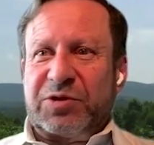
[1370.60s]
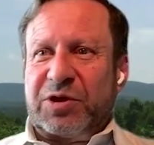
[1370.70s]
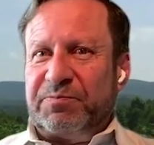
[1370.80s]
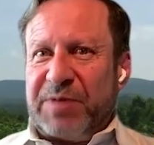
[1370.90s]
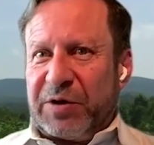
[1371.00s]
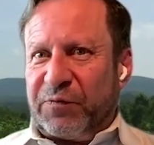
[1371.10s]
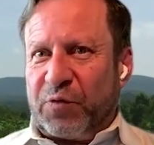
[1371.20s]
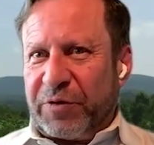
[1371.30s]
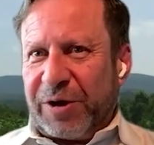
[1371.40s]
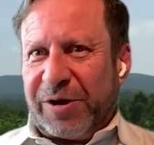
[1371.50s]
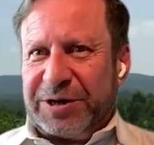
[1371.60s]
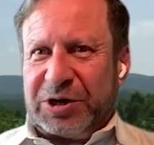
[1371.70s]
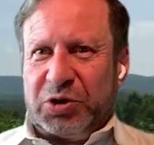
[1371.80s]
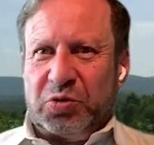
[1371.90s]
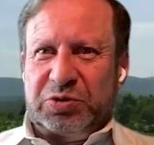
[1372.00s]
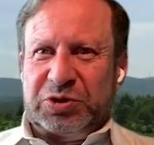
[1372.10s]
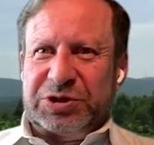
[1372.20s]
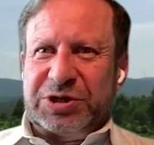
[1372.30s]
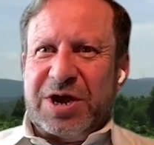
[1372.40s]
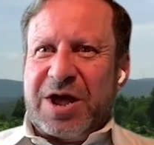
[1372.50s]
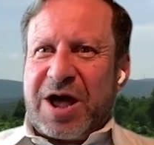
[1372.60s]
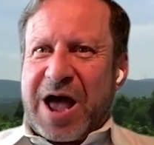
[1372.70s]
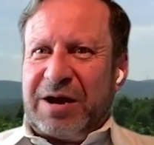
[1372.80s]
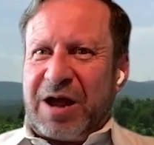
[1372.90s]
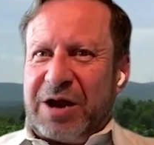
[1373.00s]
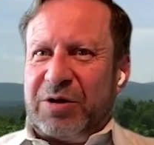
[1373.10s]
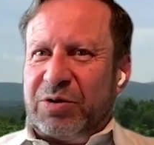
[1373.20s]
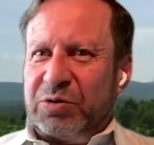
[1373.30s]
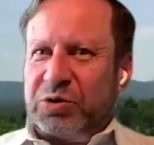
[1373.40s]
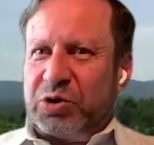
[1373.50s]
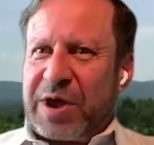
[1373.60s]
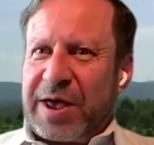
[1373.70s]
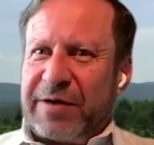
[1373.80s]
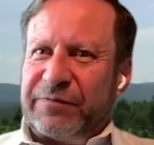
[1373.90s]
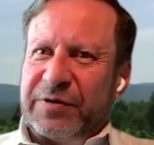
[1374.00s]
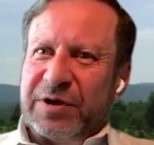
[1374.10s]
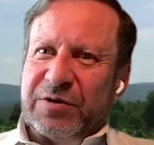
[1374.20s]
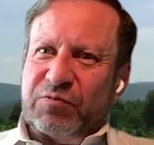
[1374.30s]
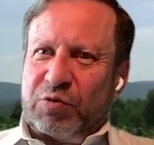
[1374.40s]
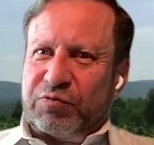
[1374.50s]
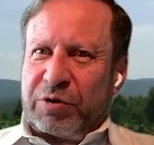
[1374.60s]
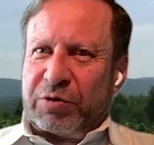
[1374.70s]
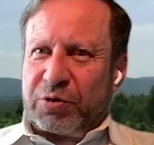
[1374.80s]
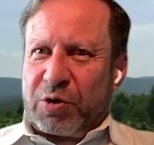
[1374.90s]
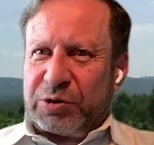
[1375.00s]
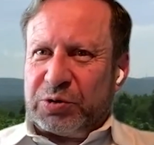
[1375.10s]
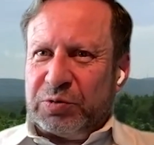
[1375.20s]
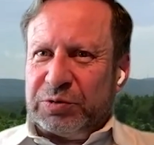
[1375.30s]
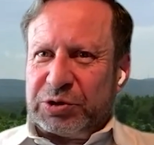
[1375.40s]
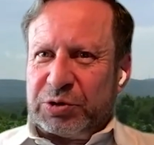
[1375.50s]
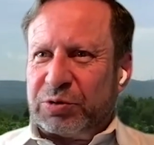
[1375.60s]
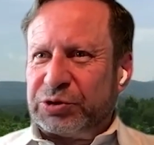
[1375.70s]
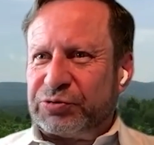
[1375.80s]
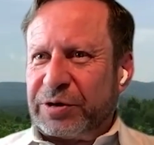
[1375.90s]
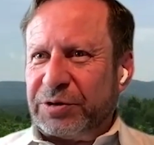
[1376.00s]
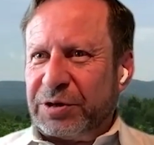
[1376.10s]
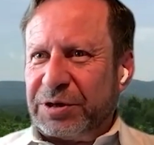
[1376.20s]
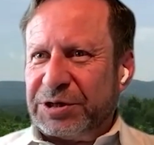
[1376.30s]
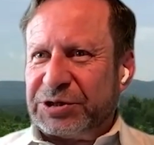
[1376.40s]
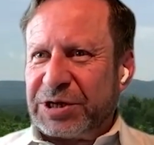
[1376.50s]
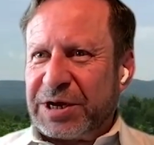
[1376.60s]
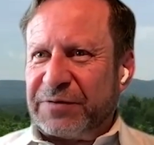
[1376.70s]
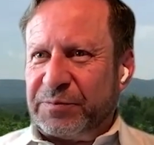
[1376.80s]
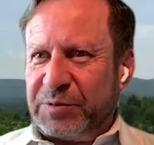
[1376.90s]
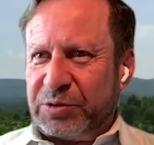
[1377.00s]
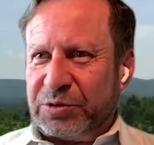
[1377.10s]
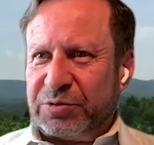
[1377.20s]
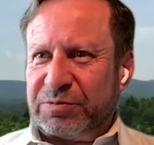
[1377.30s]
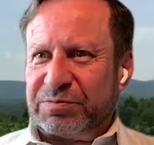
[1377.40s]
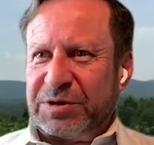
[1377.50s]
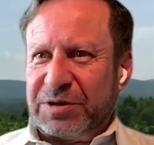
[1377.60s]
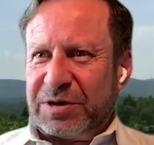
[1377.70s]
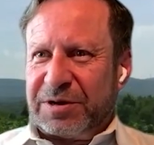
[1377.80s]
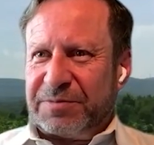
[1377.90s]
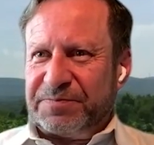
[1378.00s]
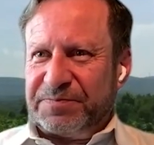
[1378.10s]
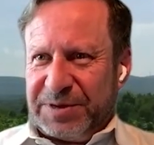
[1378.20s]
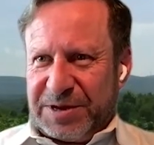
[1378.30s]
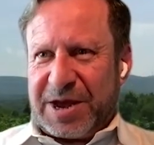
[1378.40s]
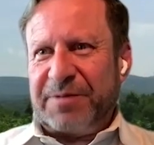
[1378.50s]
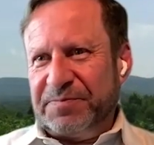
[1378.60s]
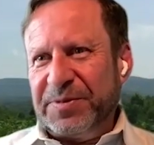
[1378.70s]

The metaphor I like to use is, I don't know, do you have Roadrunner cartoons in Australia? Is that a familiar? Yeah.